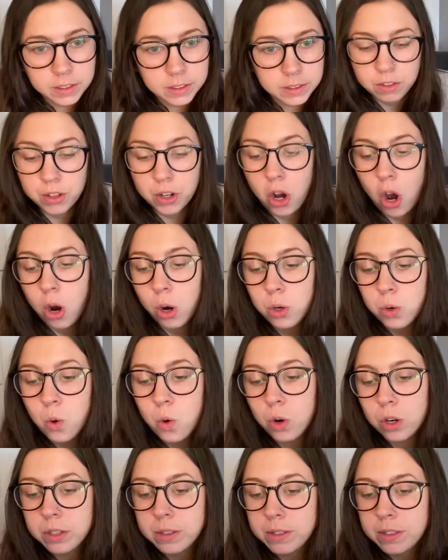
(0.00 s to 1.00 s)
The car
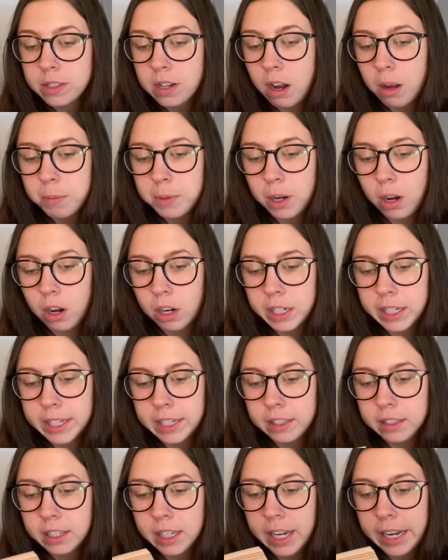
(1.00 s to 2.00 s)
horns stopped
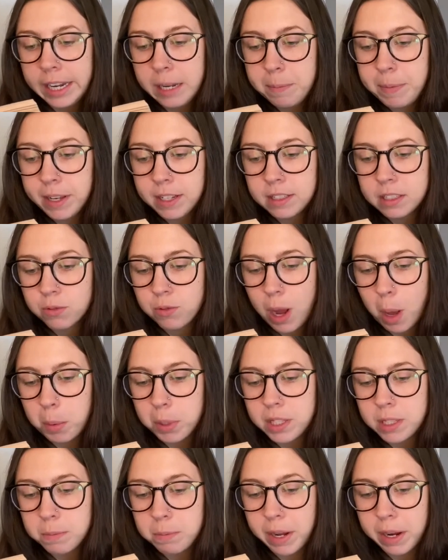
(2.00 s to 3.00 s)
honking. The guinea pigs and
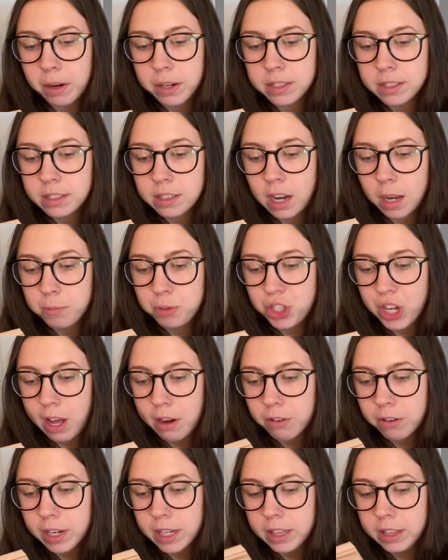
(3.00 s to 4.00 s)
rabbits and parrots stopped
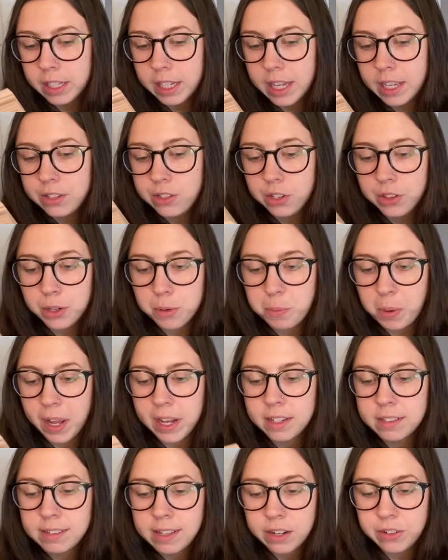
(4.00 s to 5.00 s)
chattering. The kids on their
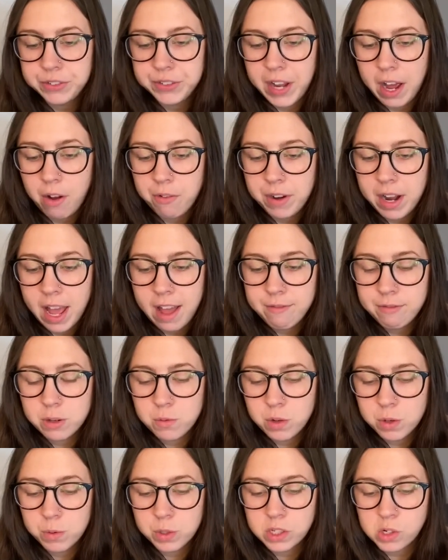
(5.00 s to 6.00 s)
bikes settled down.
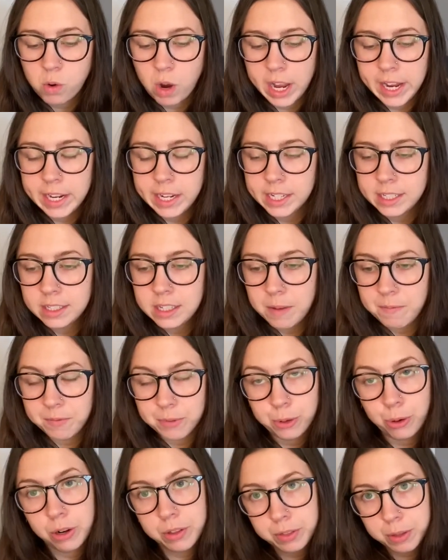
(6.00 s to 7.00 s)
Everyone was quiet except
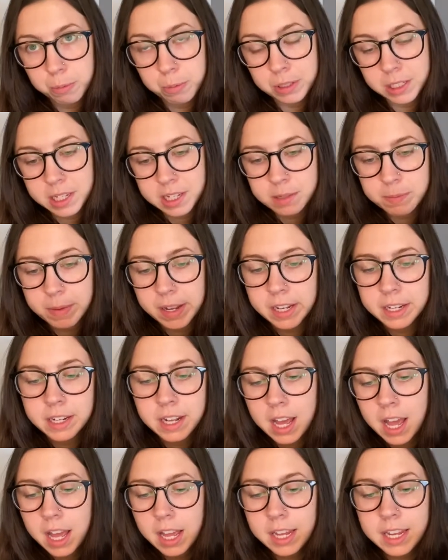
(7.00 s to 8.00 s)
for the policeman.
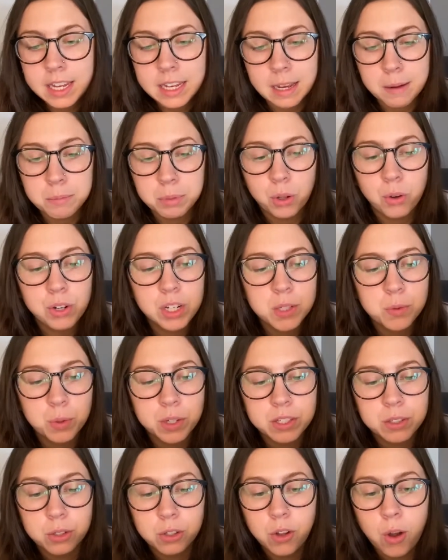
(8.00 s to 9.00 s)
He kept blowing his
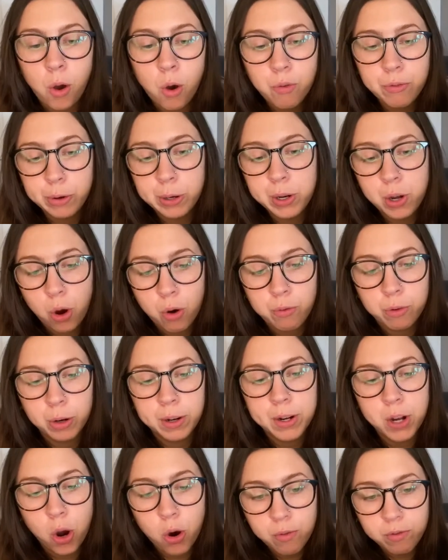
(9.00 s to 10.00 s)
whistle over and over and
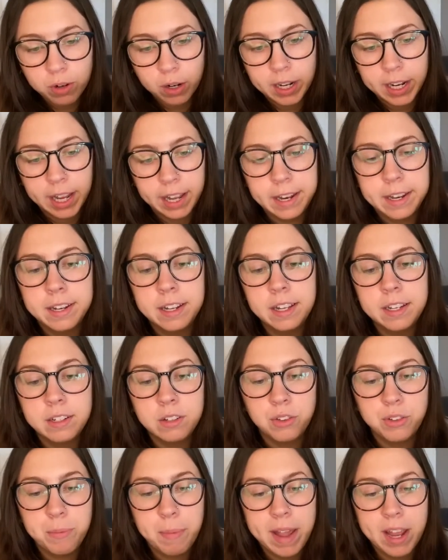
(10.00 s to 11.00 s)
over again until
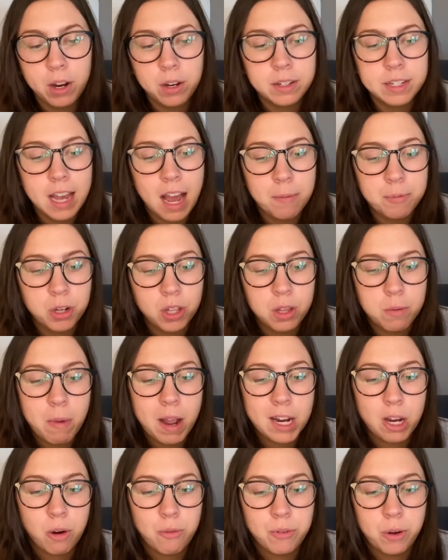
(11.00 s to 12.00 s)
the mayor tapped on the
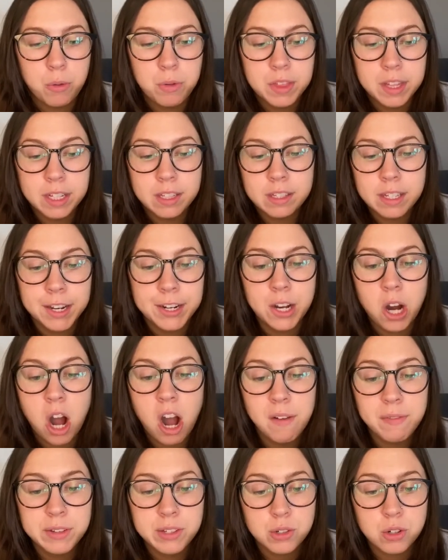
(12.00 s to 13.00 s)
microphone, then said,
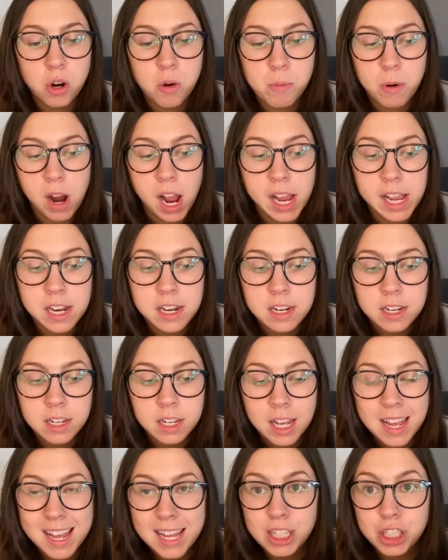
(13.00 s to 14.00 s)
"Officer O'Brien,
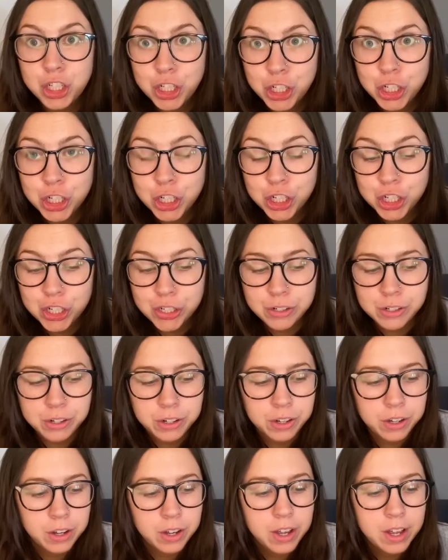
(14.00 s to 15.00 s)
shh."
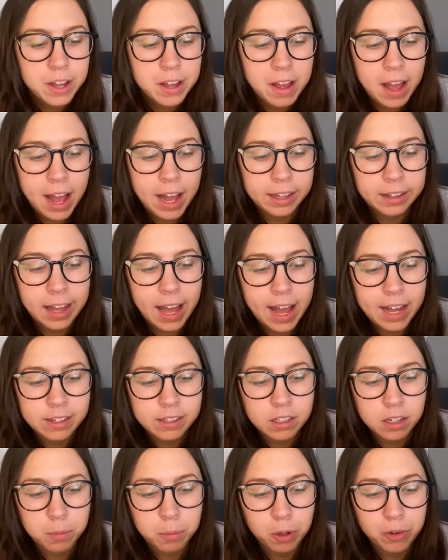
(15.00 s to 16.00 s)
At last,
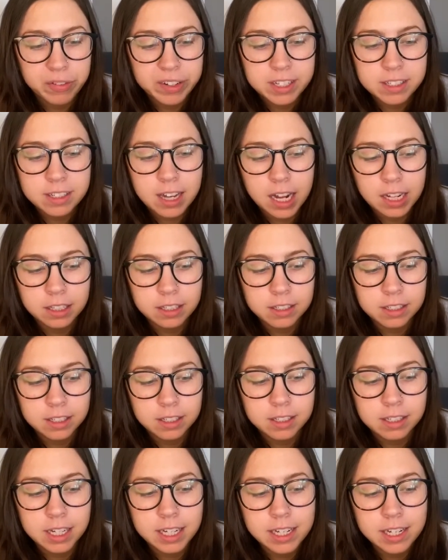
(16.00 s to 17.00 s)
a perfect silence
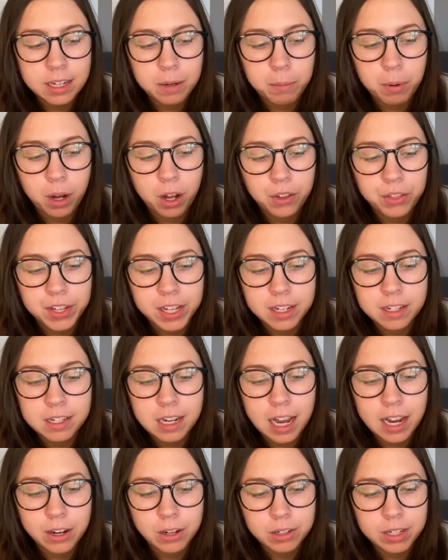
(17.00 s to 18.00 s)
descended upon the
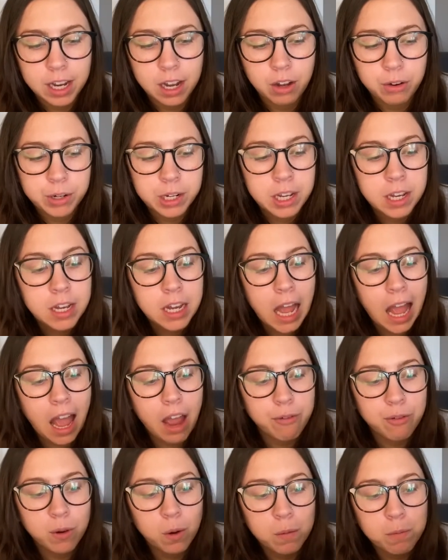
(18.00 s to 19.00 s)
entire town.
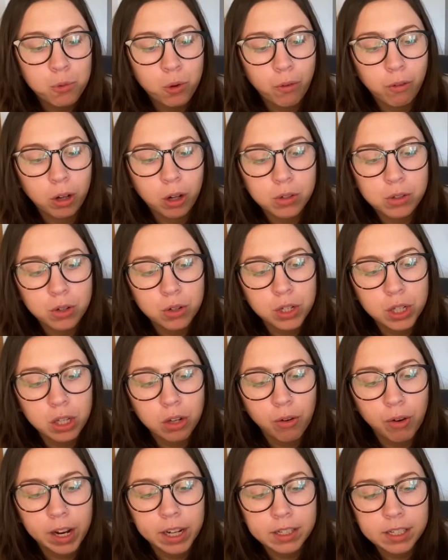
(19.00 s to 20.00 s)
Everyone moved closer to the
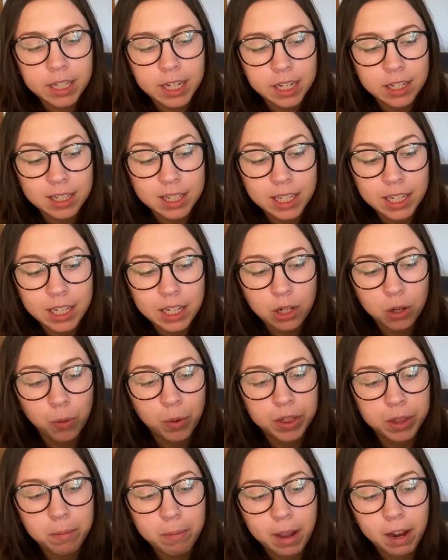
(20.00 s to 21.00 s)
grandstand to hear what
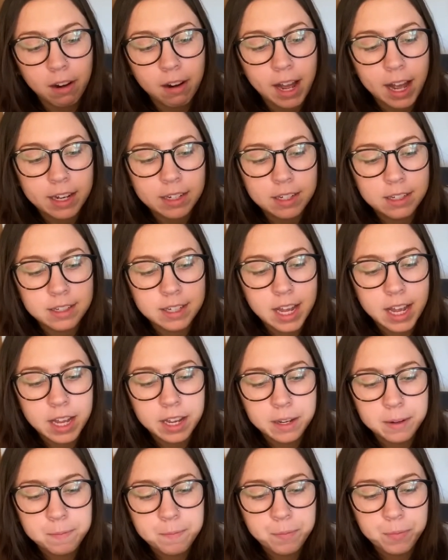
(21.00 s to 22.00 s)
the mayor had to
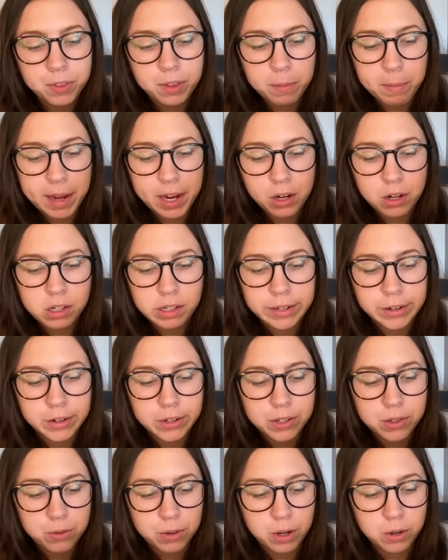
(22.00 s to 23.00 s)
say. The mayor cleared his
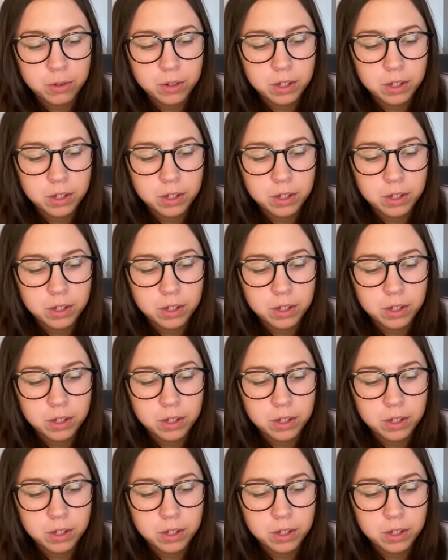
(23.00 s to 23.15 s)
throat.